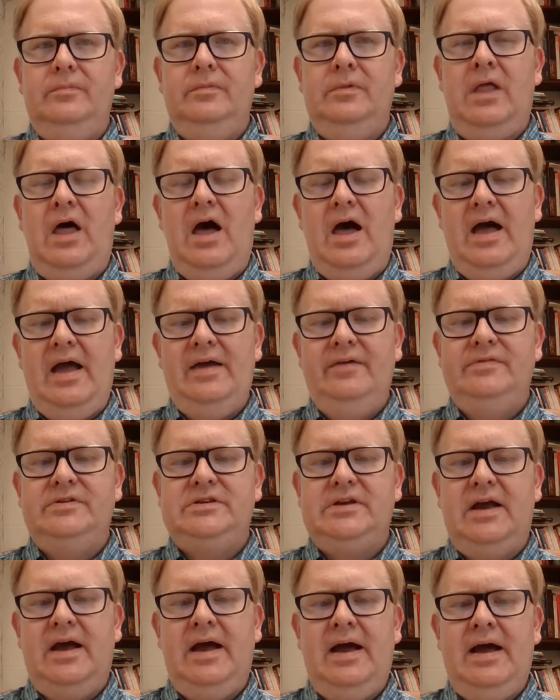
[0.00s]

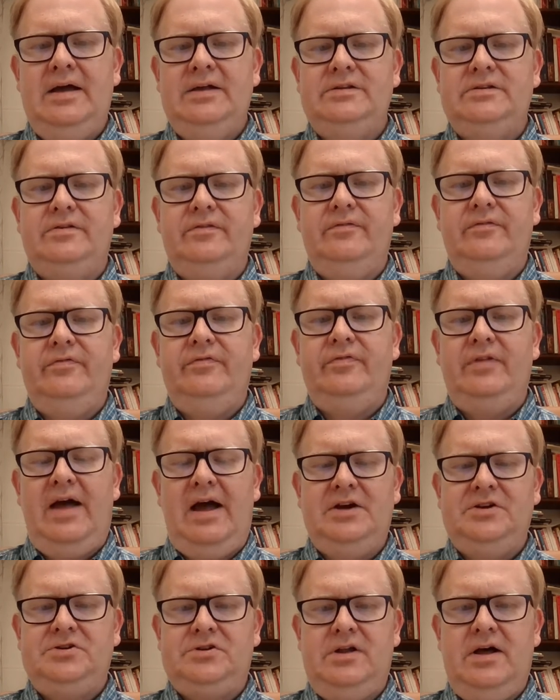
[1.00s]
lives as
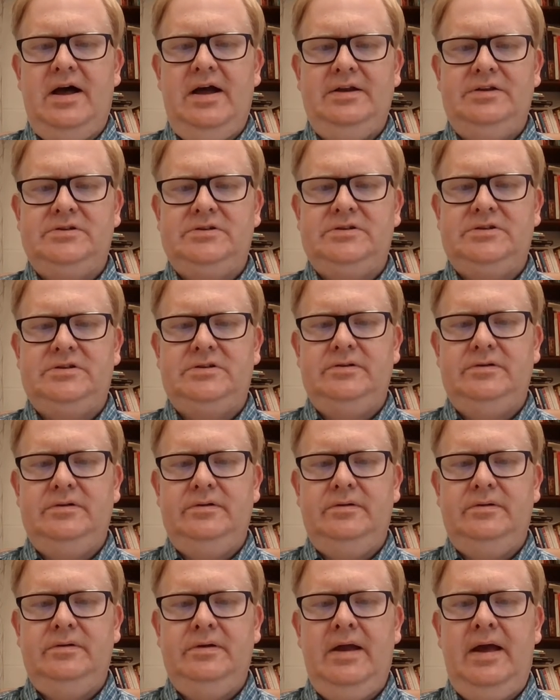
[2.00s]
flashlights.
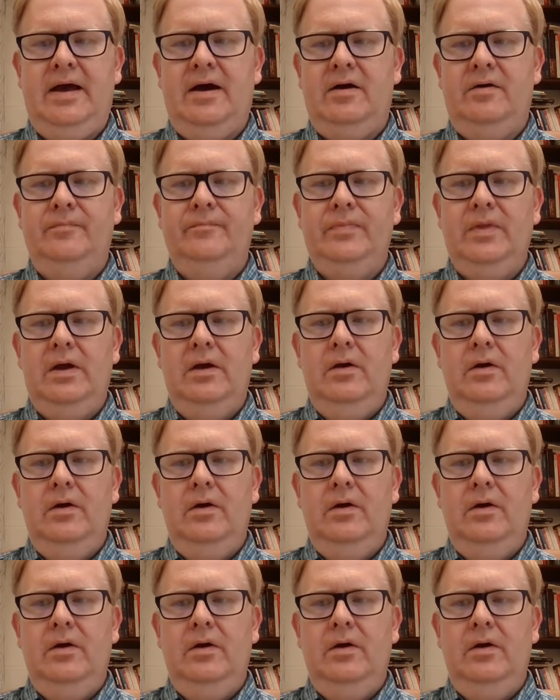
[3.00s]
Now,